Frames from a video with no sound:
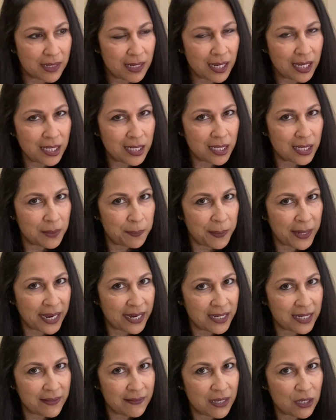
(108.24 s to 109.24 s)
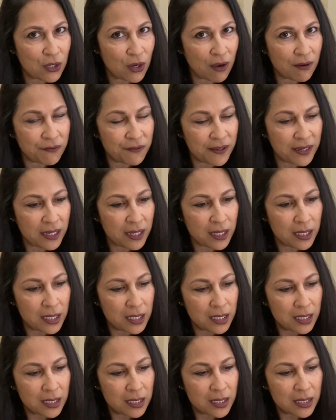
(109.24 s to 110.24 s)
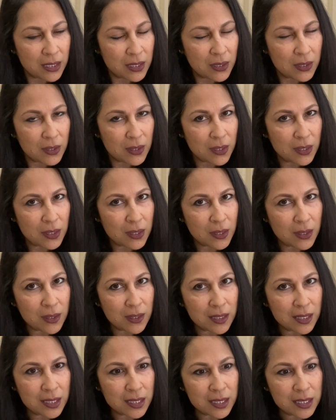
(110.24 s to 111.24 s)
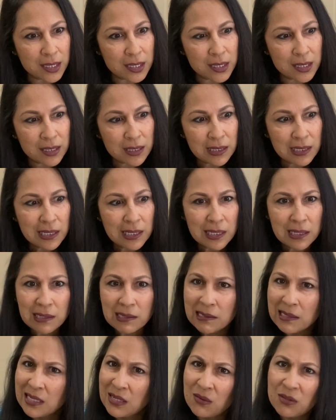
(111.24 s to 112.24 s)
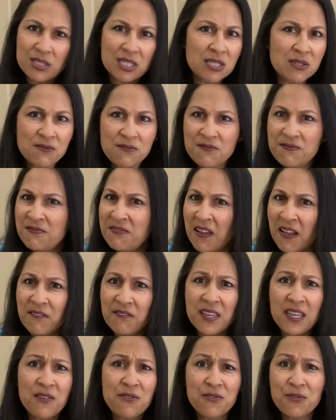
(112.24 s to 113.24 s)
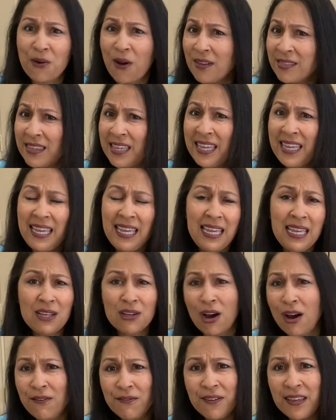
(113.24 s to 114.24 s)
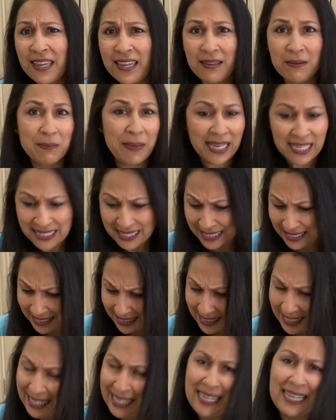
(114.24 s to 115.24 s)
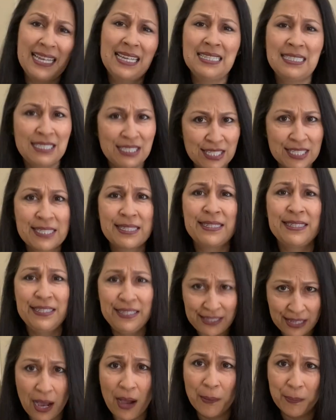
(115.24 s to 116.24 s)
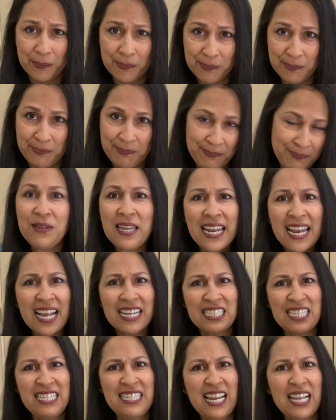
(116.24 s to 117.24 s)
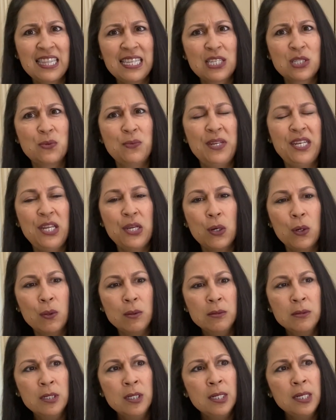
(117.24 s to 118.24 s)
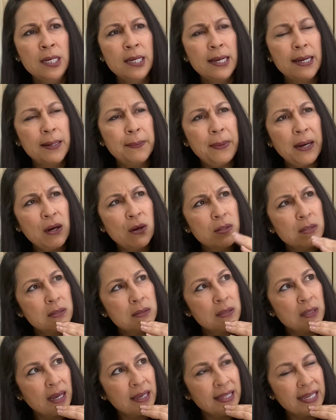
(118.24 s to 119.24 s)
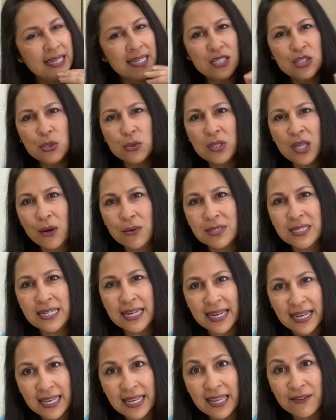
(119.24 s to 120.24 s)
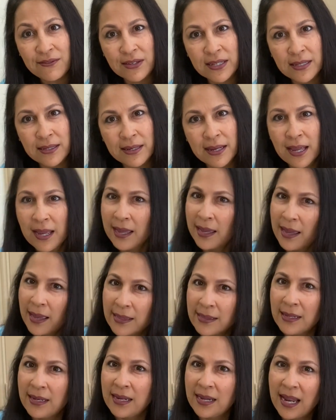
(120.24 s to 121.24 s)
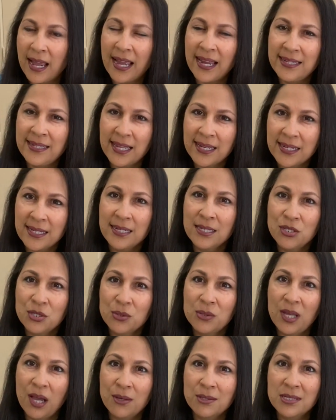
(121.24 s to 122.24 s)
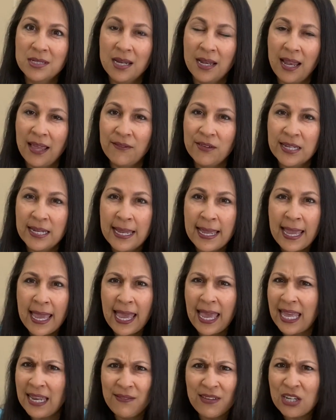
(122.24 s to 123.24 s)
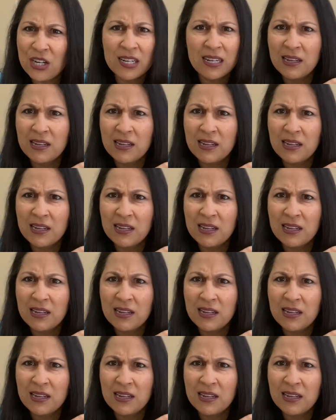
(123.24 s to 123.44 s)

Indian Phenti Hui coffee, or you know, just fluffy, frothy coffee. Basically, it's just yum. We had actually done this video about, I think, in 2011. Phil and I had done it in 2011, and we got